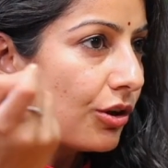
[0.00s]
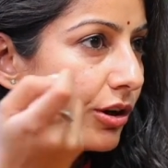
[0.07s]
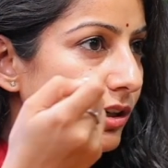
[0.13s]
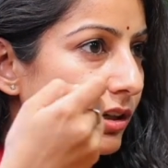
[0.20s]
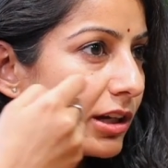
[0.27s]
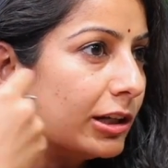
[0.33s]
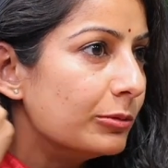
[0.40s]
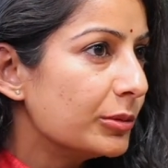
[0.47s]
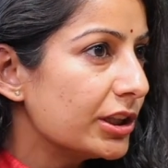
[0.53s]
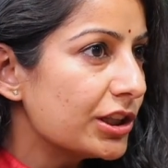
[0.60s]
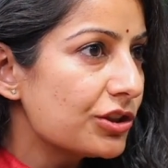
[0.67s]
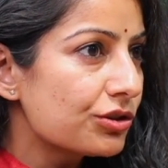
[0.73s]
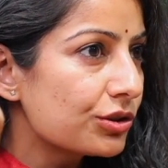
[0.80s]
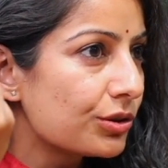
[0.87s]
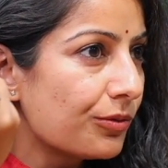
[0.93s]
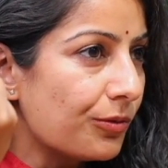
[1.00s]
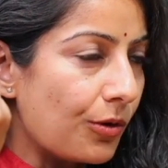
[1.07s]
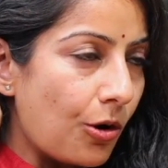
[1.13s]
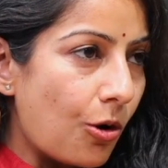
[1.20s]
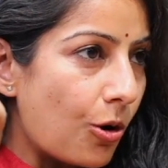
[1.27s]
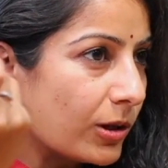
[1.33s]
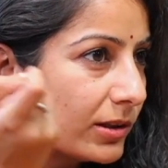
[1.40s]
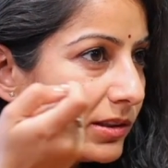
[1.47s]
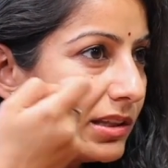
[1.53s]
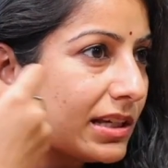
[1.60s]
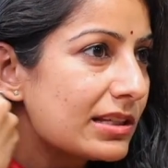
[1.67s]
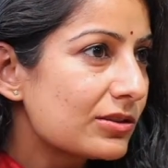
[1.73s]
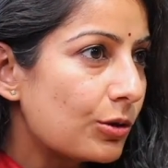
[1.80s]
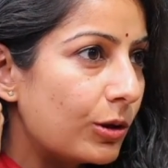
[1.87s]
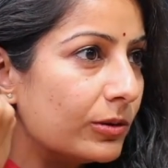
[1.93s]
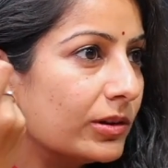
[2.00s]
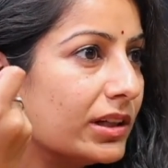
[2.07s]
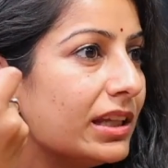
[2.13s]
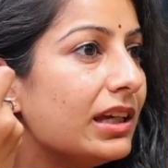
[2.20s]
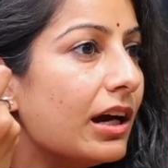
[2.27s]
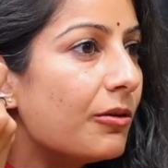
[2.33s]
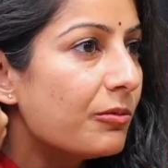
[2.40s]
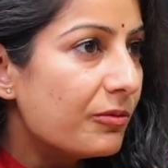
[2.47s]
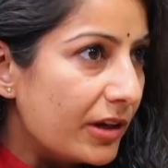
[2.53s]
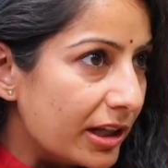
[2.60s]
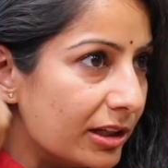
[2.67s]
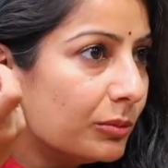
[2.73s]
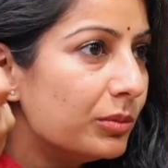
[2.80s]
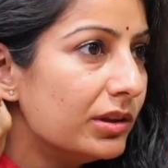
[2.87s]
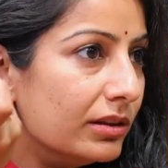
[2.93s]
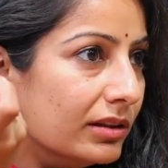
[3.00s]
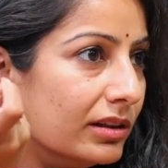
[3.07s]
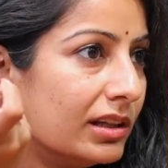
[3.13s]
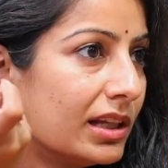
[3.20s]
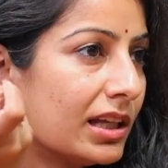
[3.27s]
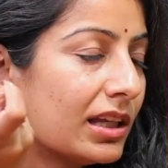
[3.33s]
or a culmination of all the things already available